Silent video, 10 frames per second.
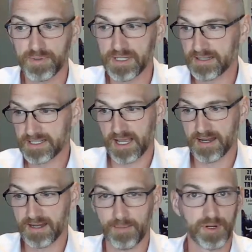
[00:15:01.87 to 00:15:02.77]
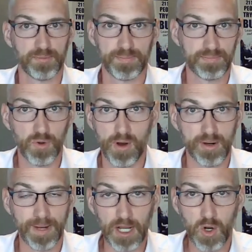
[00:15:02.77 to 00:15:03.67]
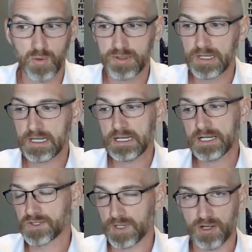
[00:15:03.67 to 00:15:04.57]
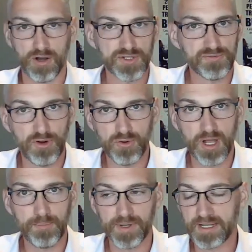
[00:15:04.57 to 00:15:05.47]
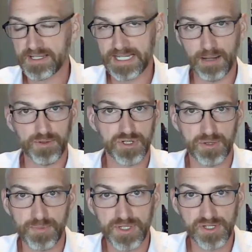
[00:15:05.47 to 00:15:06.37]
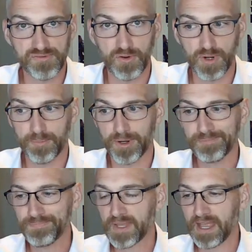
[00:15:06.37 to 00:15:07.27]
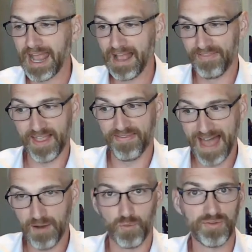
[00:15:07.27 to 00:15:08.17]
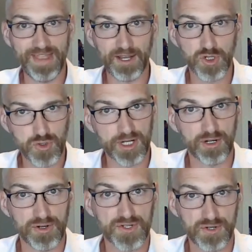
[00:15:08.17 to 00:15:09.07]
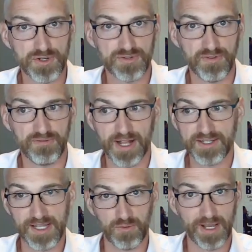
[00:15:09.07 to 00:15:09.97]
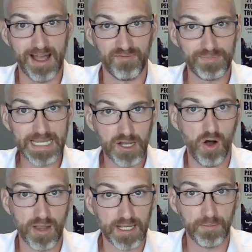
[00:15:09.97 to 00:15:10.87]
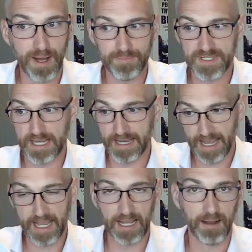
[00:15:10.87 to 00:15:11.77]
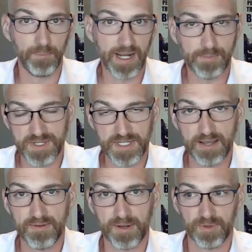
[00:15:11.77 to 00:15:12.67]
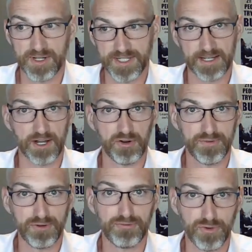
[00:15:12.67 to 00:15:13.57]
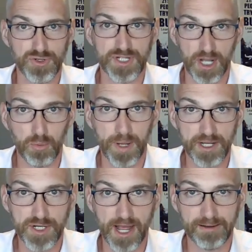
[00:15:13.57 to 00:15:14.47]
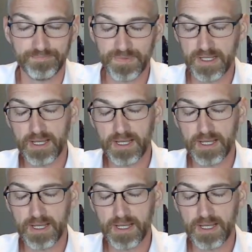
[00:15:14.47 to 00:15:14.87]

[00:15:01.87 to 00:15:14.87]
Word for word: company decided i'm going to go out on my own so he calls the phone company establishes a business phone number and then that would then trigger a series of events that would have me calling them up saying hey my name is david i'm going to take care of your first yellow page ad